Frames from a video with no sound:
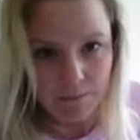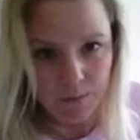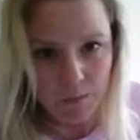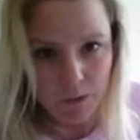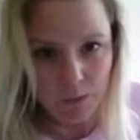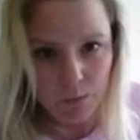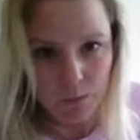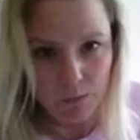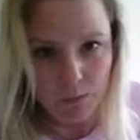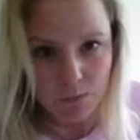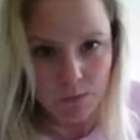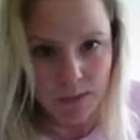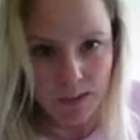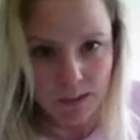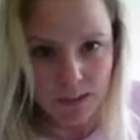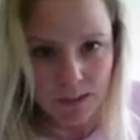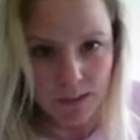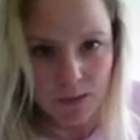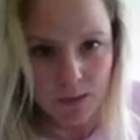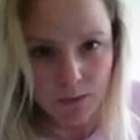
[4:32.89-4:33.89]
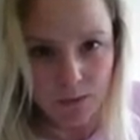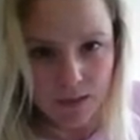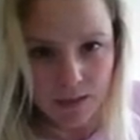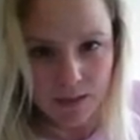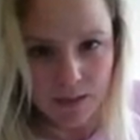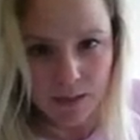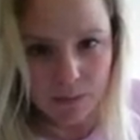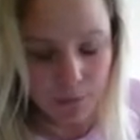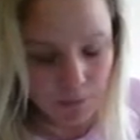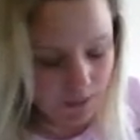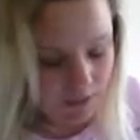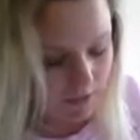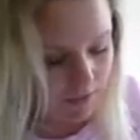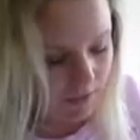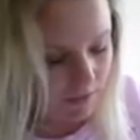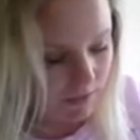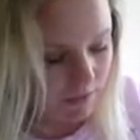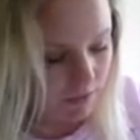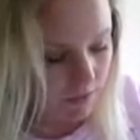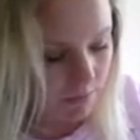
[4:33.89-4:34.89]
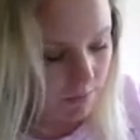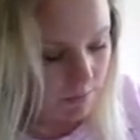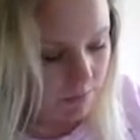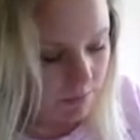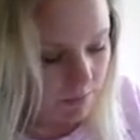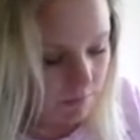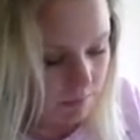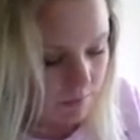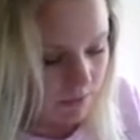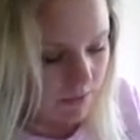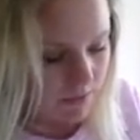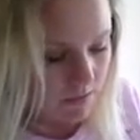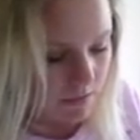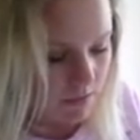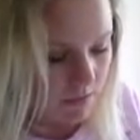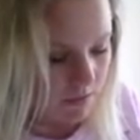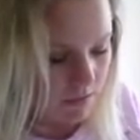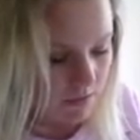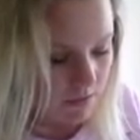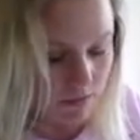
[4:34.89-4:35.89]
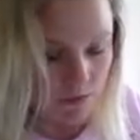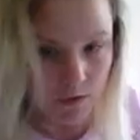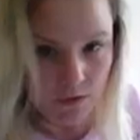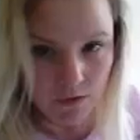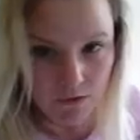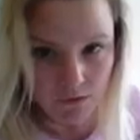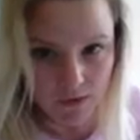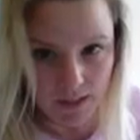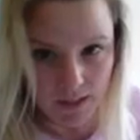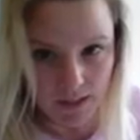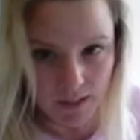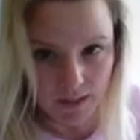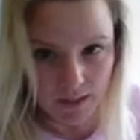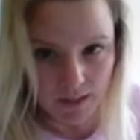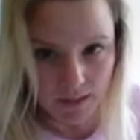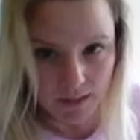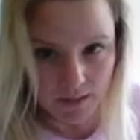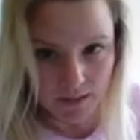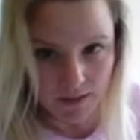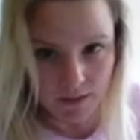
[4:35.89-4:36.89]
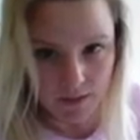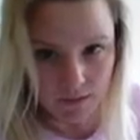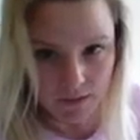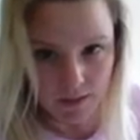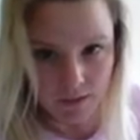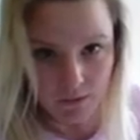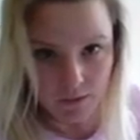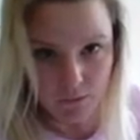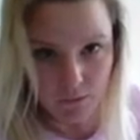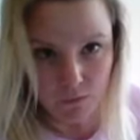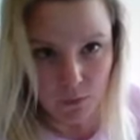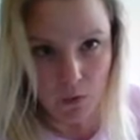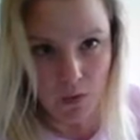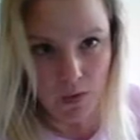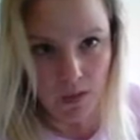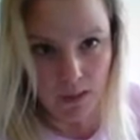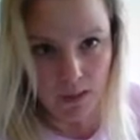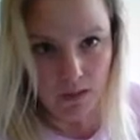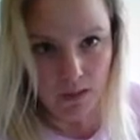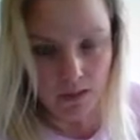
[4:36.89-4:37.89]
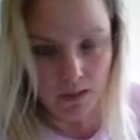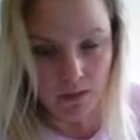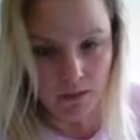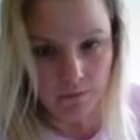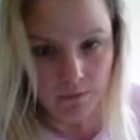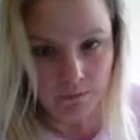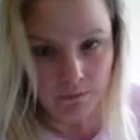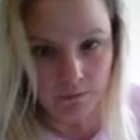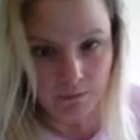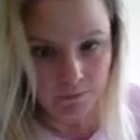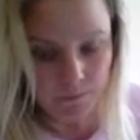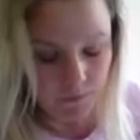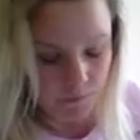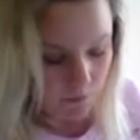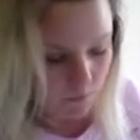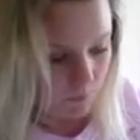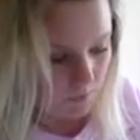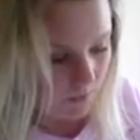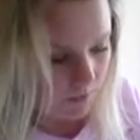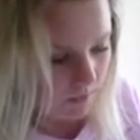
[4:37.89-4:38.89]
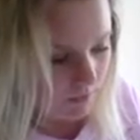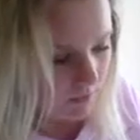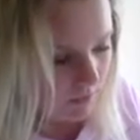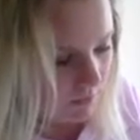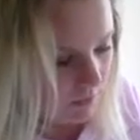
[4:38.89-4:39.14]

we're really going to split it up into 3x and 4x, okay?